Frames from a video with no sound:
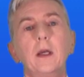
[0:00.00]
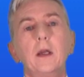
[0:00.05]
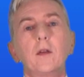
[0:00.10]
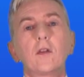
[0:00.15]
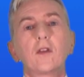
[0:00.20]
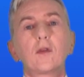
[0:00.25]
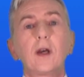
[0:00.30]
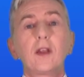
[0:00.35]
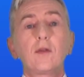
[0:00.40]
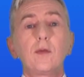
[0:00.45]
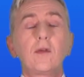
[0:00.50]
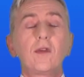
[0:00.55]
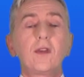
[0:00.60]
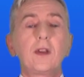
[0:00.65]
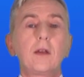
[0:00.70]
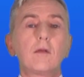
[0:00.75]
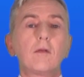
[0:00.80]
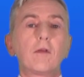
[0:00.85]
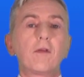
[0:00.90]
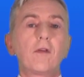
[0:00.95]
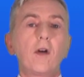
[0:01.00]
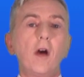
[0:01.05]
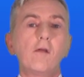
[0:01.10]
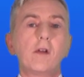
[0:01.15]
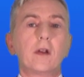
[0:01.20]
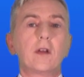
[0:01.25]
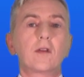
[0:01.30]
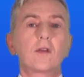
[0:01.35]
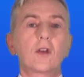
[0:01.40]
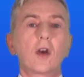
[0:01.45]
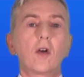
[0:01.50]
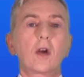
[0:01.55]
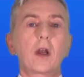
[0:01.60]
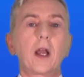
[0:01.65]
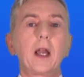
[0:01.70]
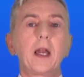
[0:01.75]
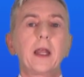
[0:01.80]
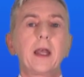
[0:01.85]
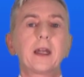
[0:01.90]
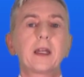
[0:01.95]
So as we've seen, forests are
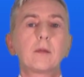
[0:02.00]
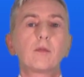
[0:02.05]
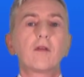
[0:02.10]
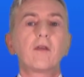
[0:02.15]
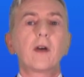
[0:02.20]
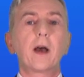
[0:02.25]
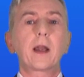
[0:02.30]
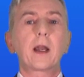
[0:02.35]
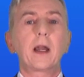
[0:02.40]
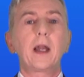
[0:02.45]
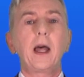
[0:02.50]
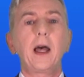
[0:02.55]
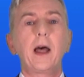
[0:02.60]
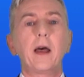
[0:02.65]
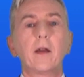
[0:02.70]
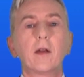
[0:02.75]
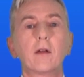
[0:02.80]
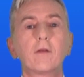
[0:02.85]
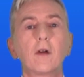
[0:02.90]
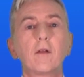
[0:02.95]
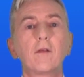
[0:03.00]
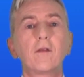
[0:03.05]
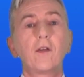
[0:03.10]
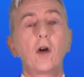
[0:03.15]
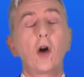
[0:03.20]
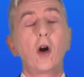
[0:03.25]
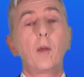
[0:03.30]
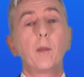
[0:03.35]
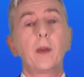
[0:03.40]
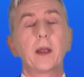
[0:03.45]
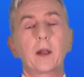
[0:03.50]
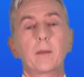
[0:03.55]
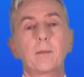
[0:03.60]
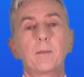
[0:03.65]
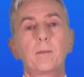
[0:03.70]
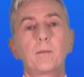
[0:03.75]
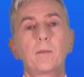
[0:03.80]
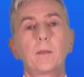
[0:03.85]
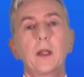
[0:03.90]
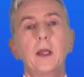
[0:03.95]
cleared to provide land for farming.
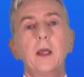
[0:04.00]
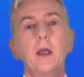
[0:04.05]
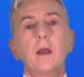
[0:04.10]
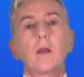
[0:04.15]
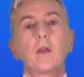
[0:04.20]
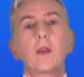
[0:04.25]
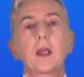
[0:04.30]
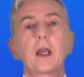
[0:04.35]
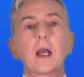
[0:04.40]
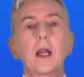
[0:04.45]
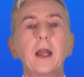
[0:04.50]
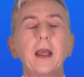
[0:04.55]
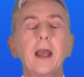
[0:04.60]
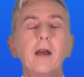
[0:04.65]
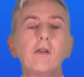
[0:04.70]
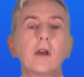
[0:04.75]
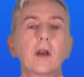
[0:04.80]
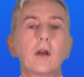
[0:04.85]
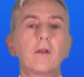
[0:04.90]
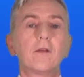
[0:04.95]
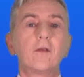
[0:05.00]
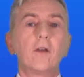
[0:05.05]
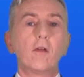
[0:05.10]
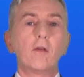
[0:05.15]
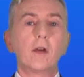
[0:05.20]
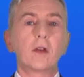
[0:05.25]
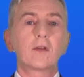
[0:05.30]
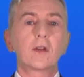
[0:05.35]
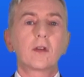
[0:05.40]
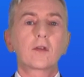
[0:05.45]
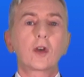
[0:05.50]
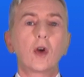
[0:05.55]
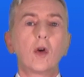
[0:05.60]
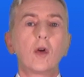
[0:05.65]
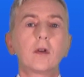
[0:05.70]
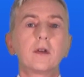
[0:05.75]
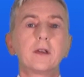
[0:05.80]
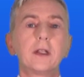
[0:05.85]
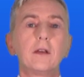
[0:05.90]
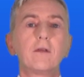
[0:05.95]
The clearing of forests is
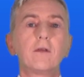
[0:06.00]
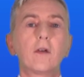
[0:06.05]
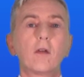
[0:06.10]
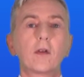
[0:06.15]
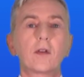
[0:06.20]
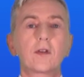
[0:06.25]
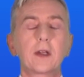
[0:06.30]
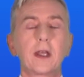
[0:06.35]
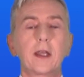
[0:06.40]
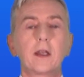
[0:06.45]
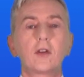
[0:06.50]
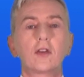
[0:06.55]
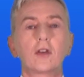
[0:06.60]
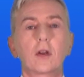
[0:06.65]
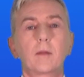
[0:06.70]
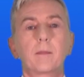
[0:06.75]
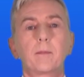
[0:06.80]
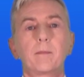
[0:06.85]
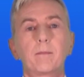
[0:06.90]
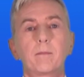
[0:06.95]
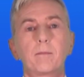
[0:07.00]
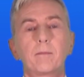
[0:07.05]
called deforestation.